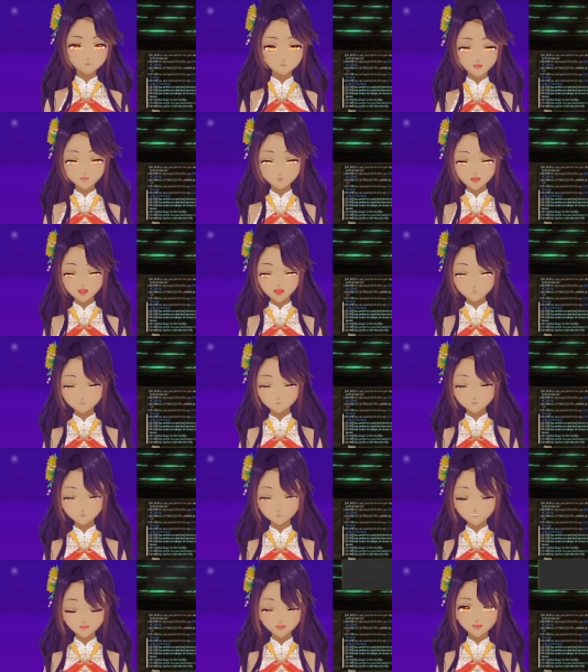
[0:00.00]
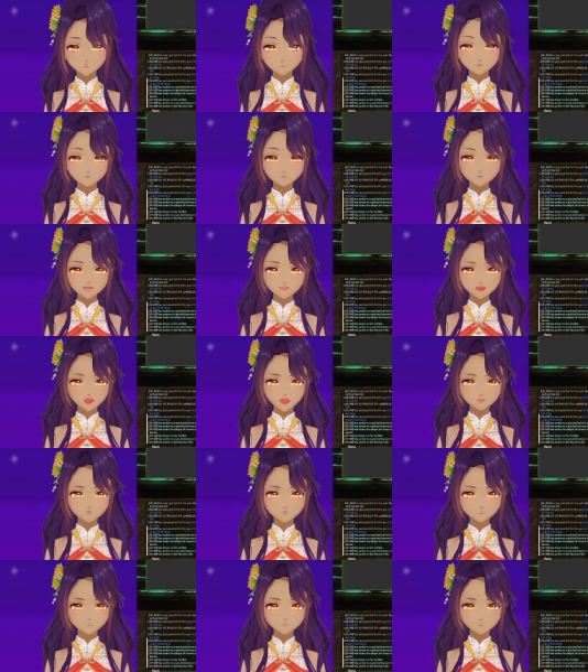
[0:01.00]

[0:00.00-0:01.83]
Actually, check. Do I have enough?